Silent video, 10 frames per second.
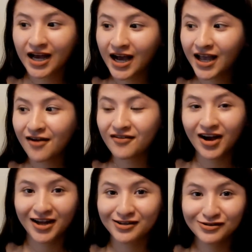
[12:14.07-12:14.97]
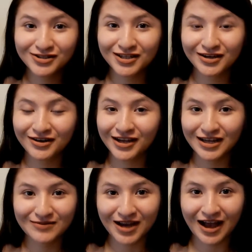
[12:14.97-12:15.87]
I have gotten loose glitter
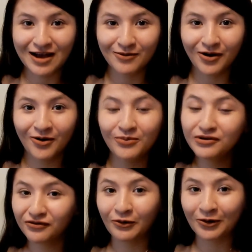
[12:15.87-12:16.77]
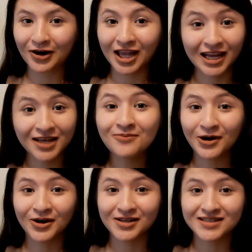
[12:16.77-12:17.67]
in my eyeball before and it
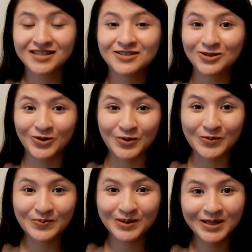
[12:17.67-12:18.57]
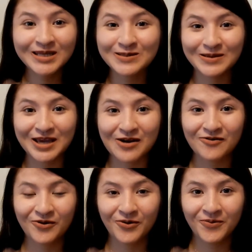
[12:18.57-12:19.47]
burns. So please be
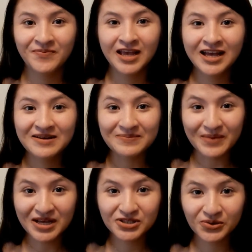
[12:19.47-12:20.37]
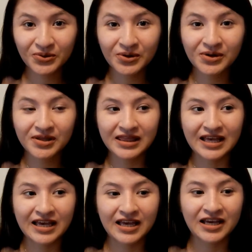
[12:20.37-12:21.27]
careful. Make sure
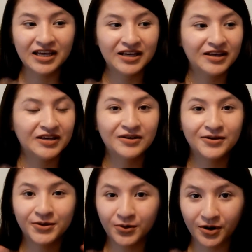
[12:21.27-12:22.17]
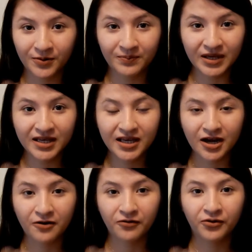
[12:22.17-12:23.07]
that you are being
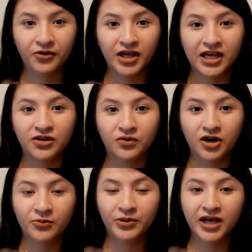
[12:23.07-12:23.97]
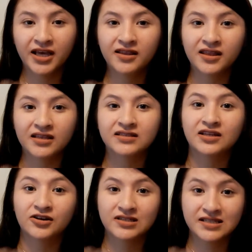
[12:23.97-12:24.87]
careful and you are applying things
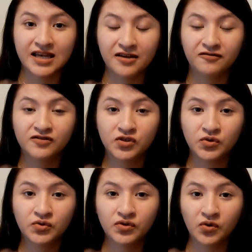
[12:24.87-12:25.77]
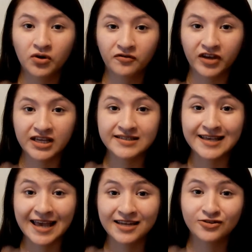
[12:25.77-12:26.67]
that are safe to your face
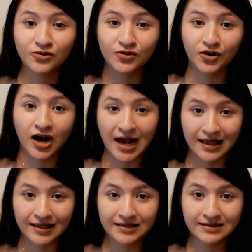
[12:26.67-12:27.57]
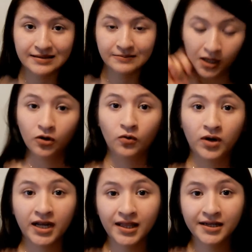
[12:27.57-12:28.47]
and to your eyelids.
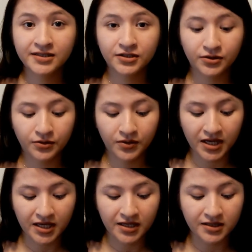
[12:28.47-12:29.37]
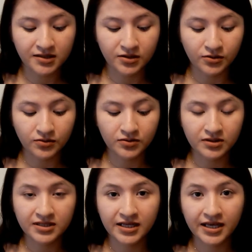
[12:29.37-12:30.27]
What I like to do is
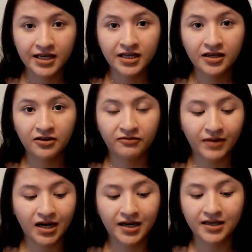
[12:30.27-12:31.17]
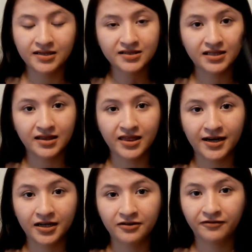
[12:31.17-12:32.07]
use any of my
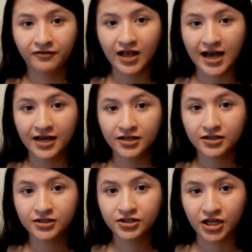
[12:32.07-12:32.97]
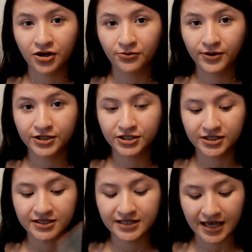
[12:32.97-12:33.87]
synthetic flat shader
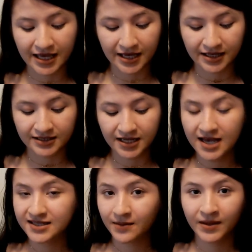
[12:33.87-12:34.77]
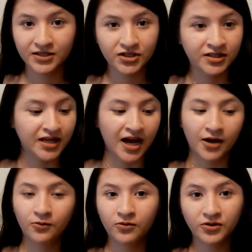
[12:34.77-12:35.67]
brushes, and as I mentioned,
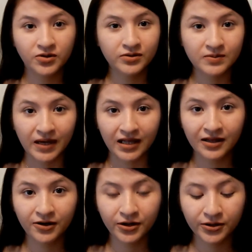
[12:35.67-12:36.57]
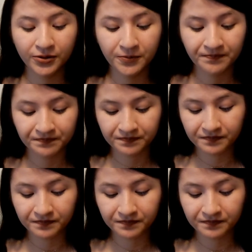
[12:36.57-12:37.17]
I will use my glitter glue.